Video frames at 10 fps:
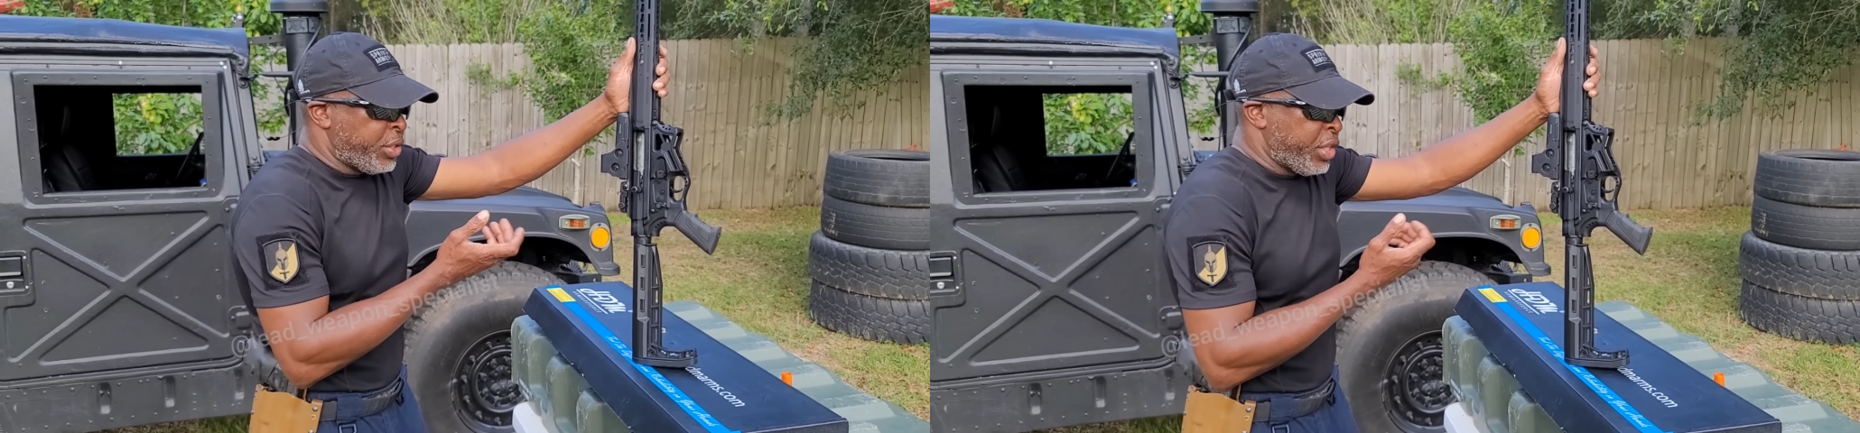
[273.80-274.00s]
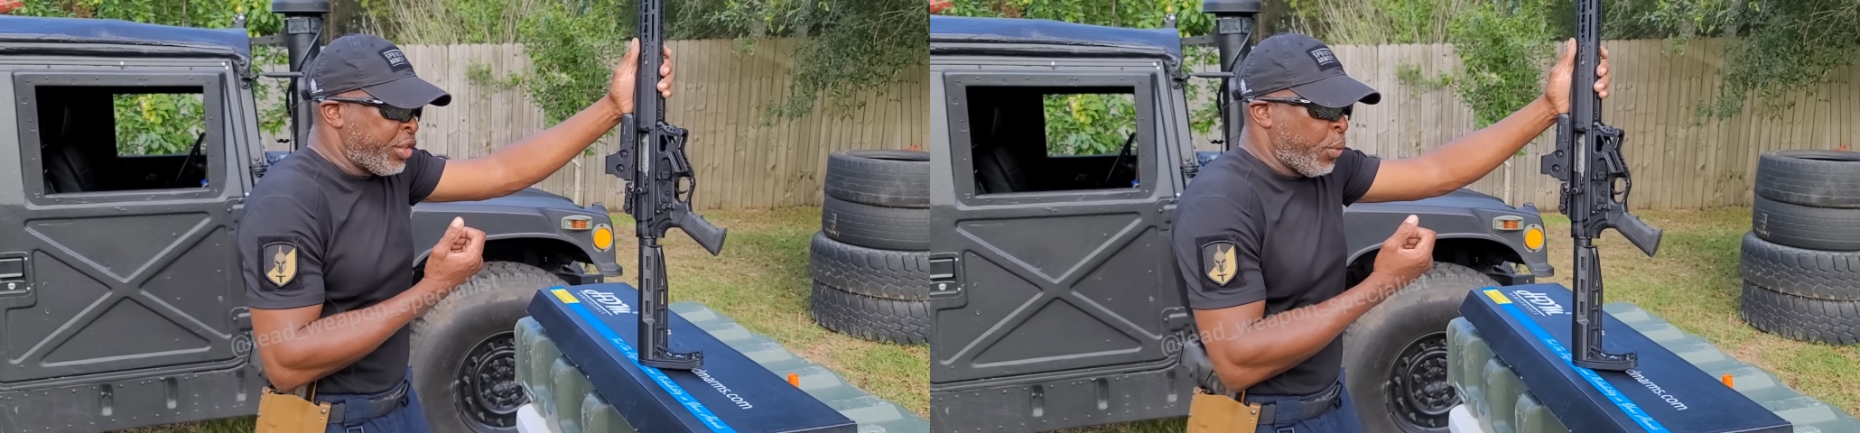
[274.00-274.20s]

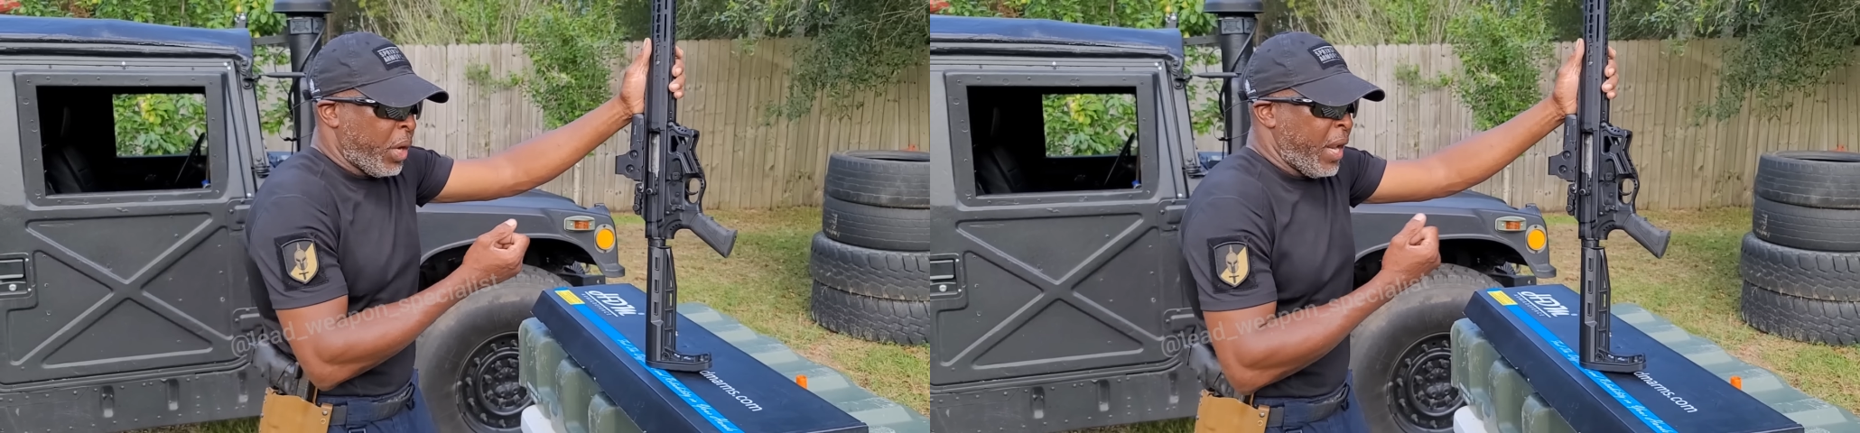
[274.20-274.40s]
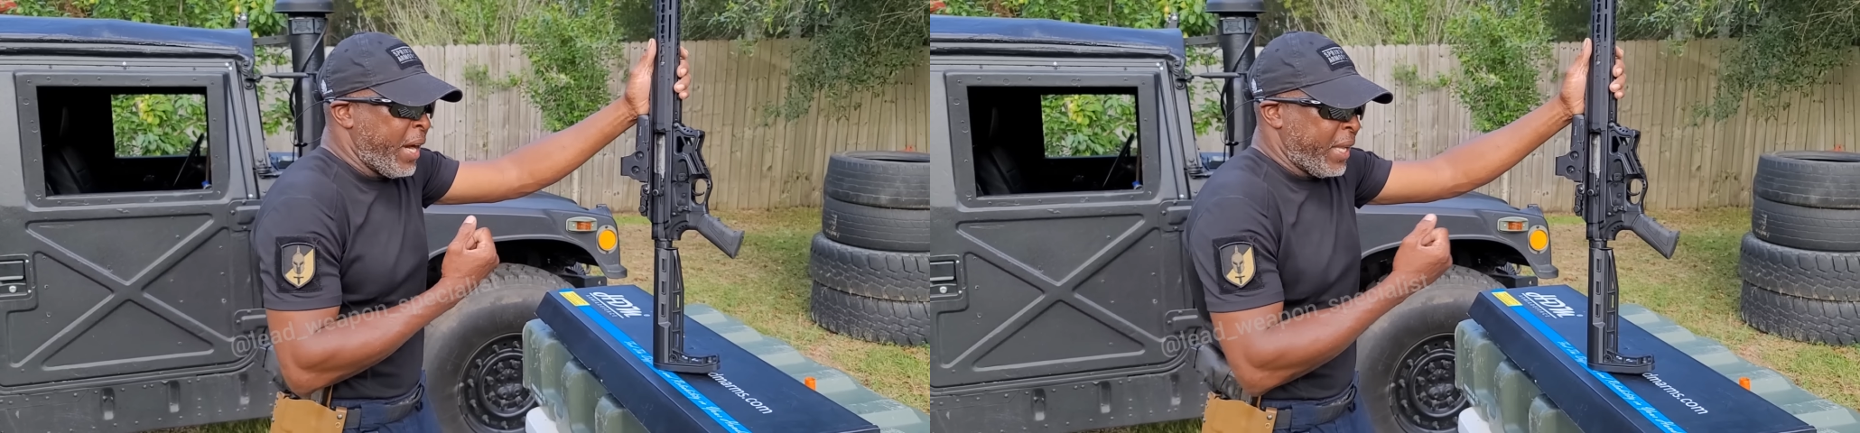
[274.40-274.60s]
something with a
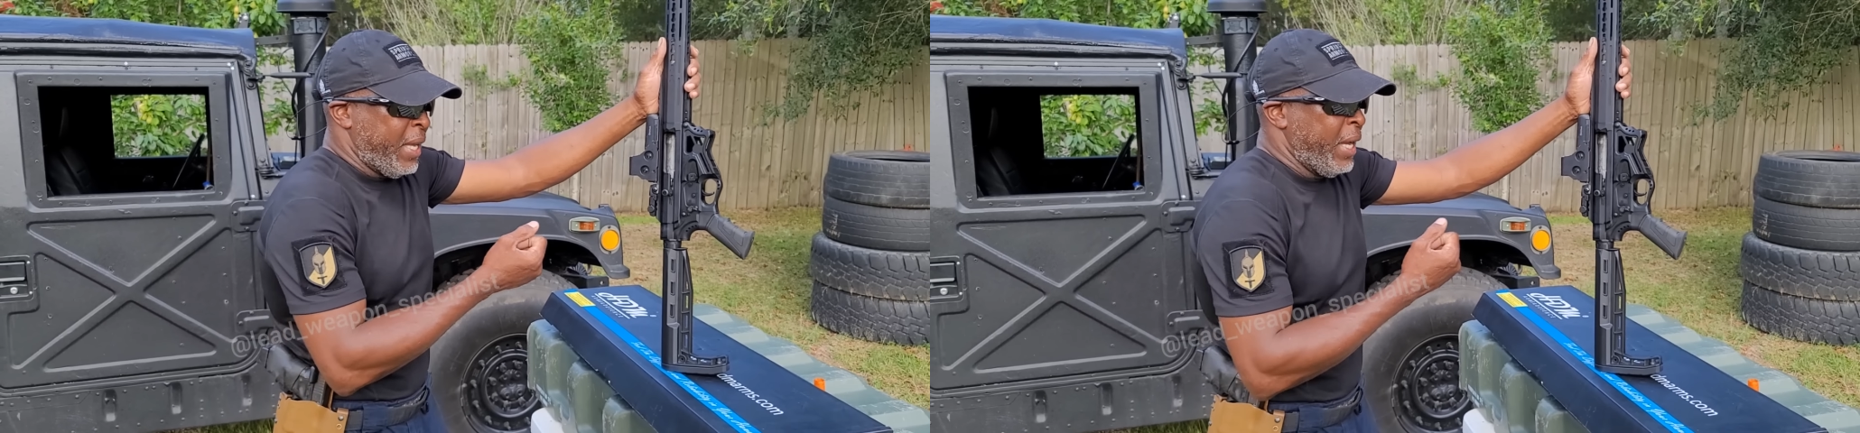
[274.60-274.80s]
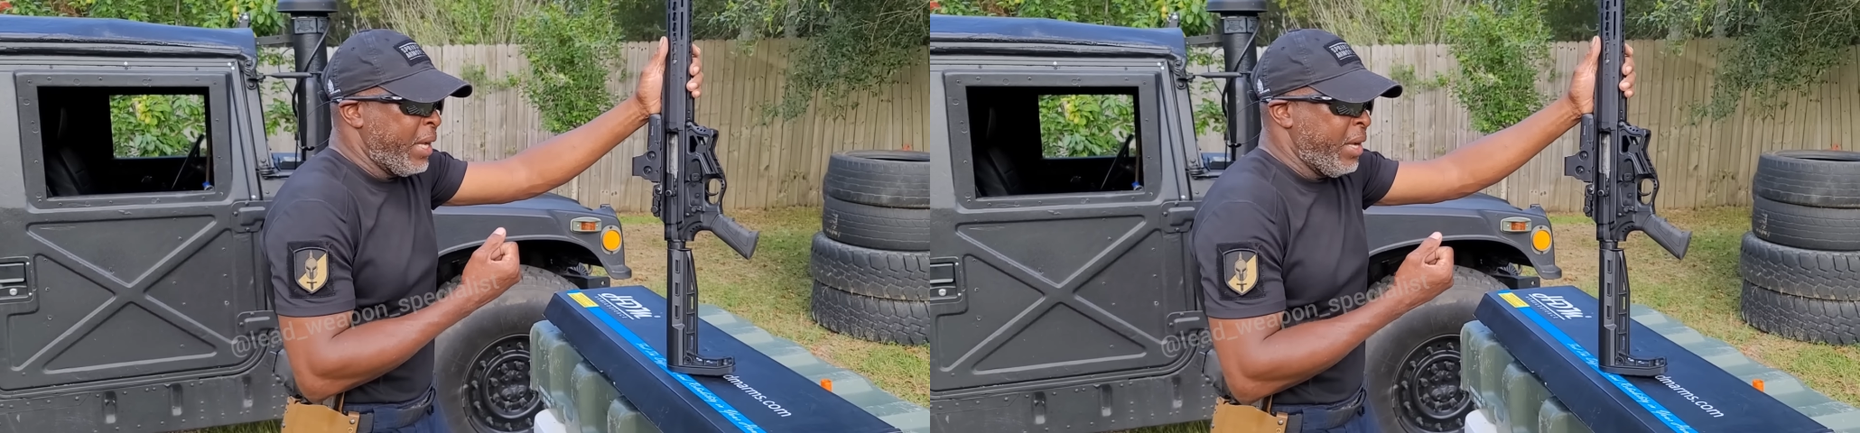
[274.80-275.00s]
lot of
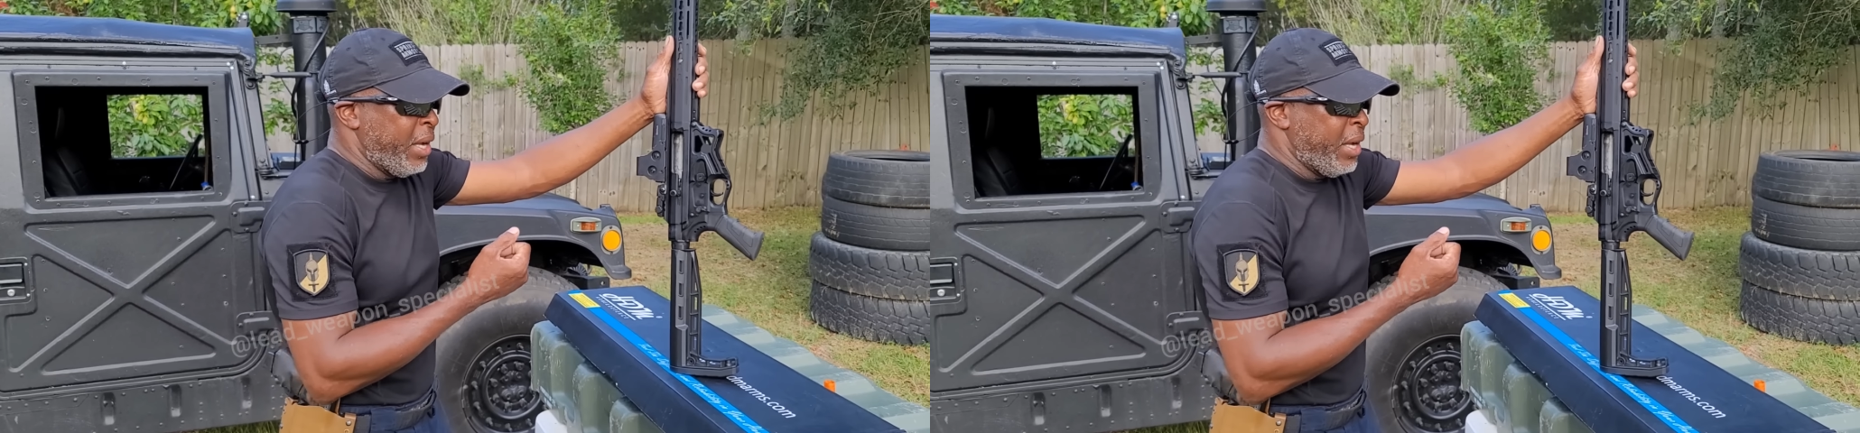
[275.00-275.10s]
kick